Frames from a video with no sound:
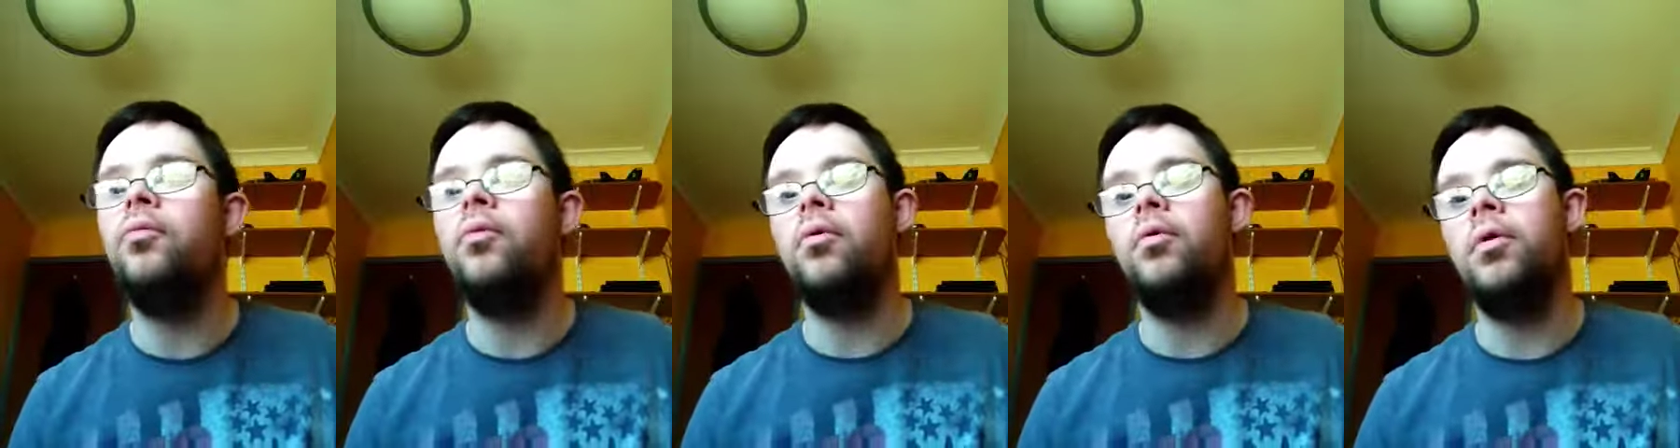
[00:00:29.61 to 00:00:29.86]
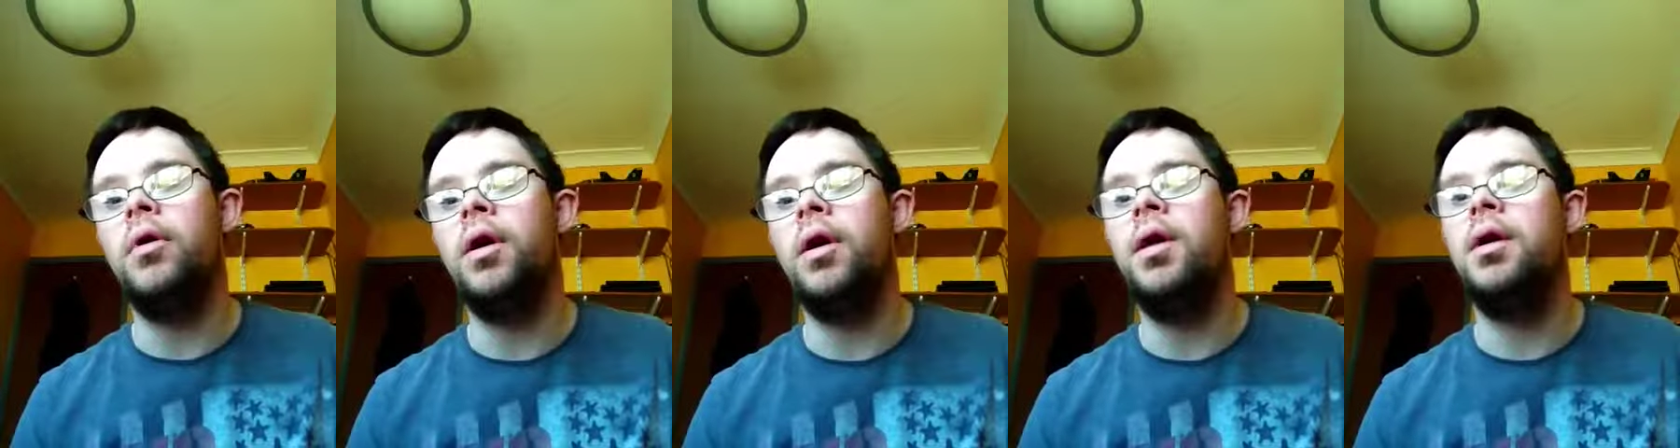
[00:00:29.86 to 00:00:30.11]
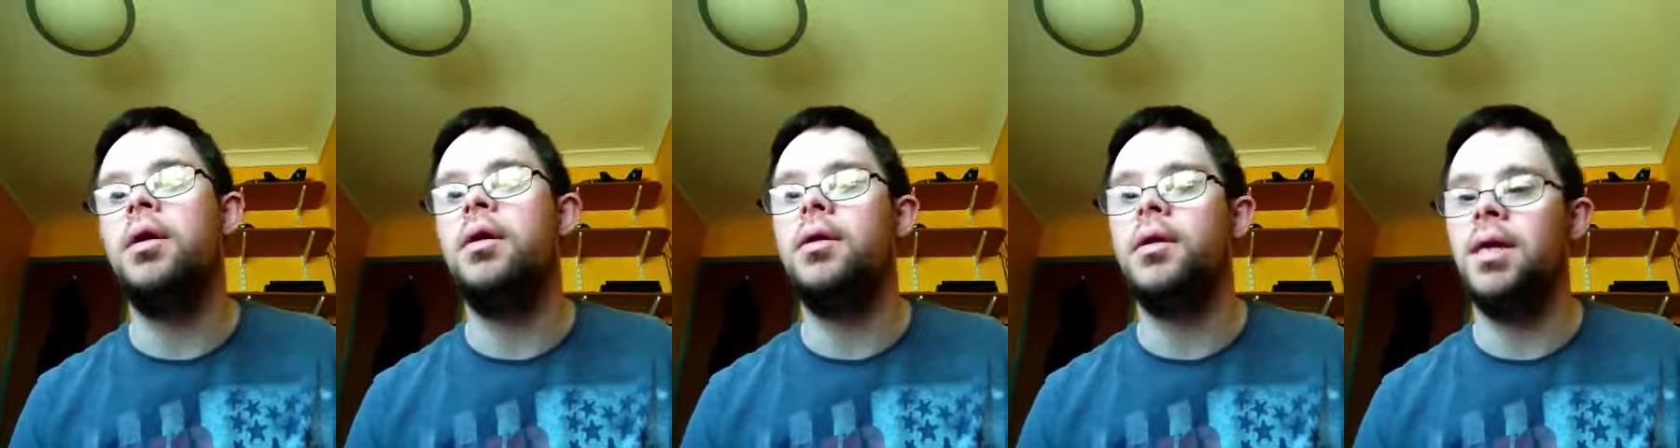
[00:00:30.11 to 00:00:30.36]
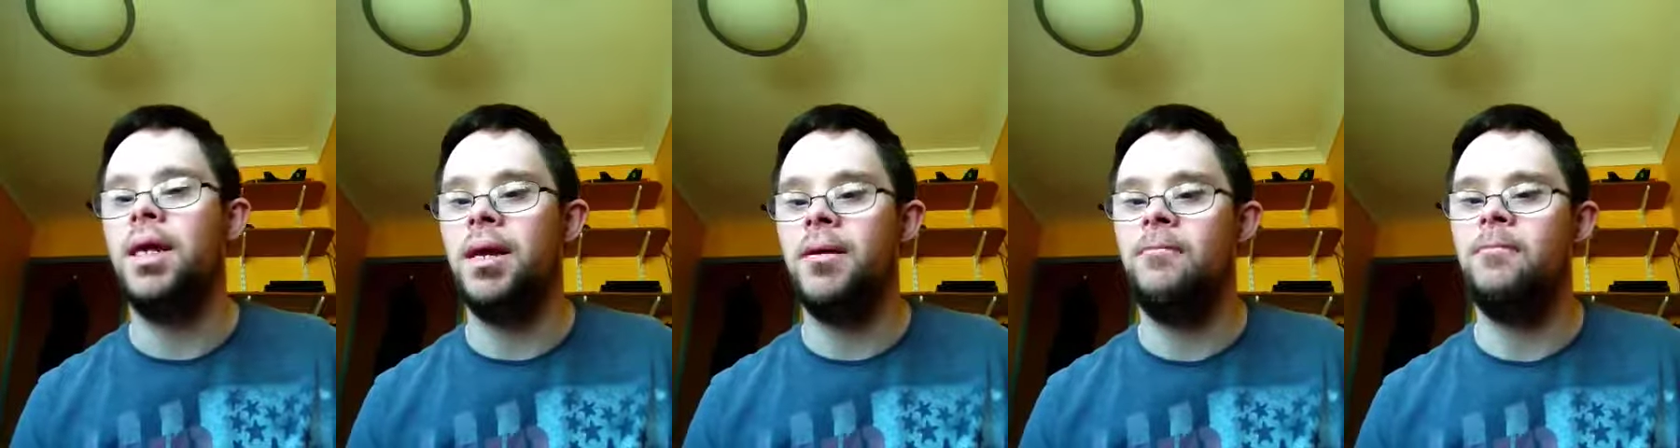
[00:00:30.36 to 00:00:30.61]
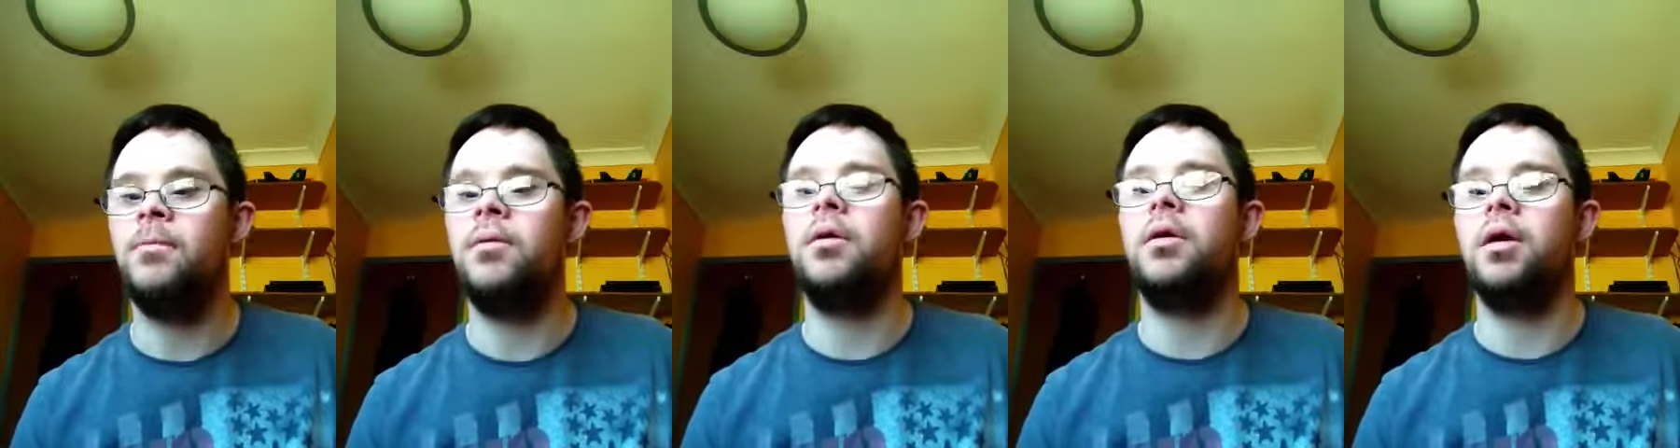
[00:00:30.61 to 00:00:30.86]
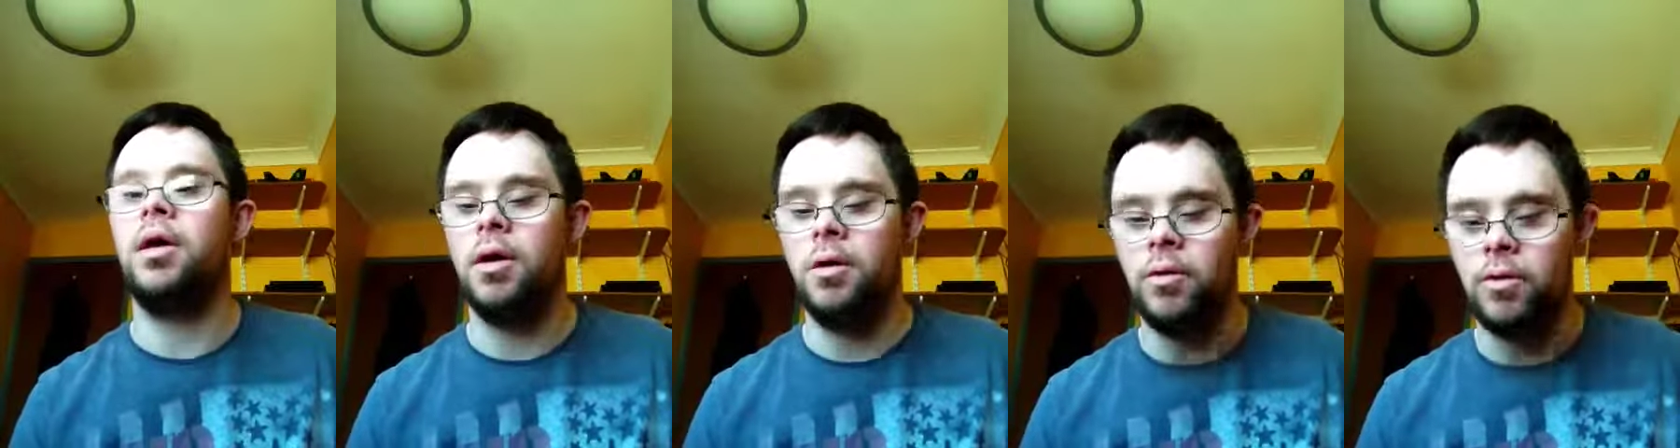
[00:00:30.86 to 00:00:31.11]
boy named
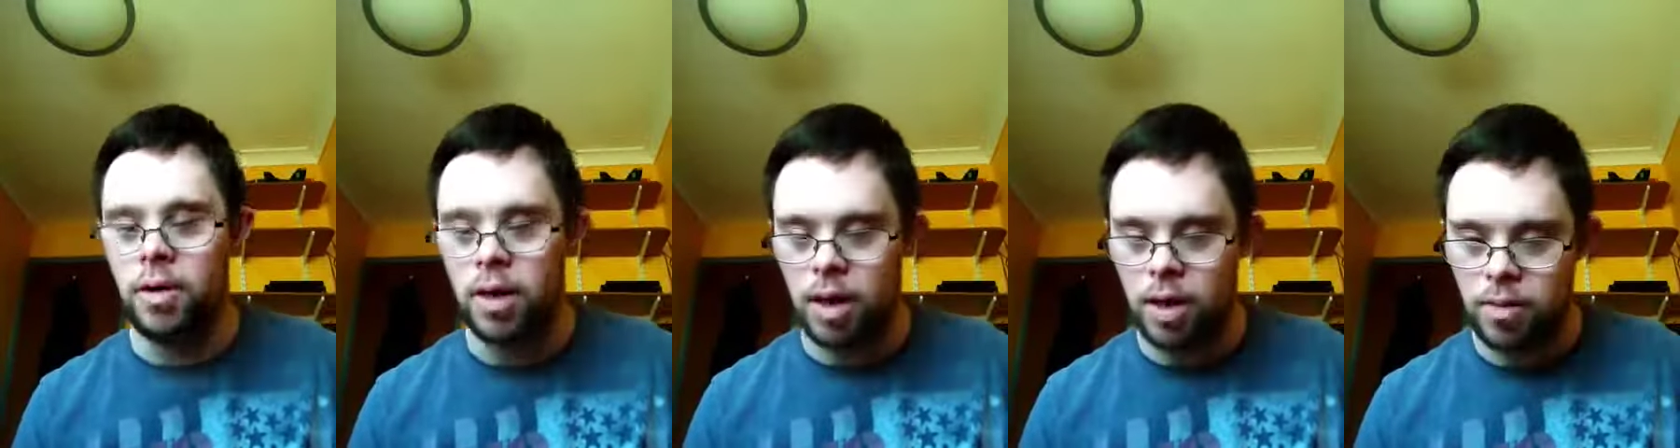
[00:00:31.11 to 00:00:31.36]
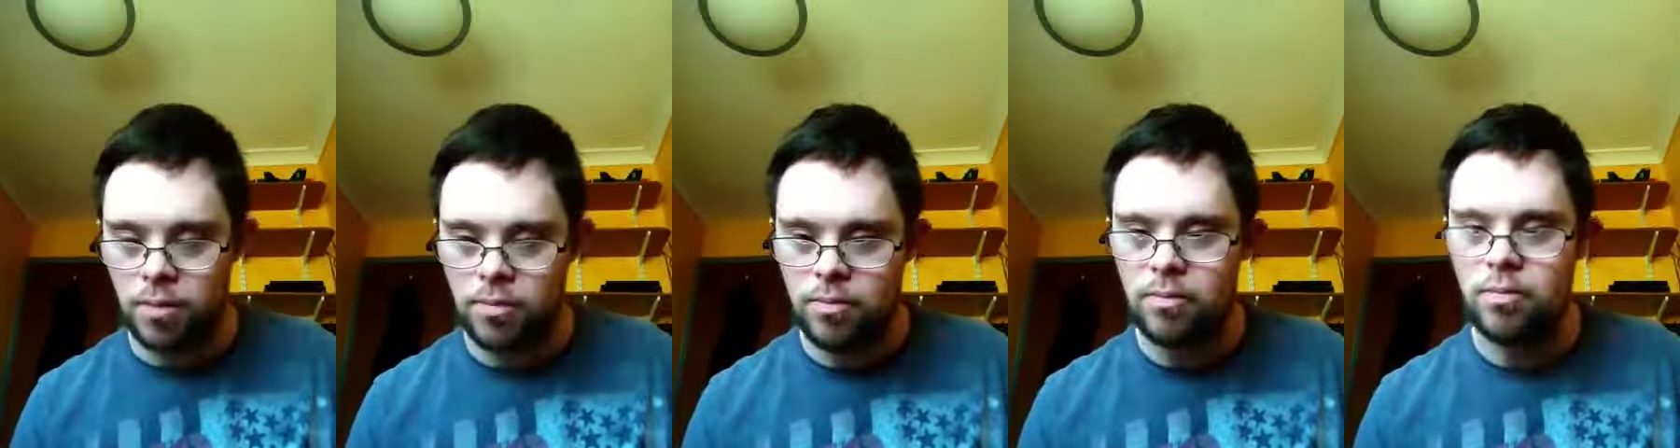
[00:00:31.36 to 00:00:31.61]
Cody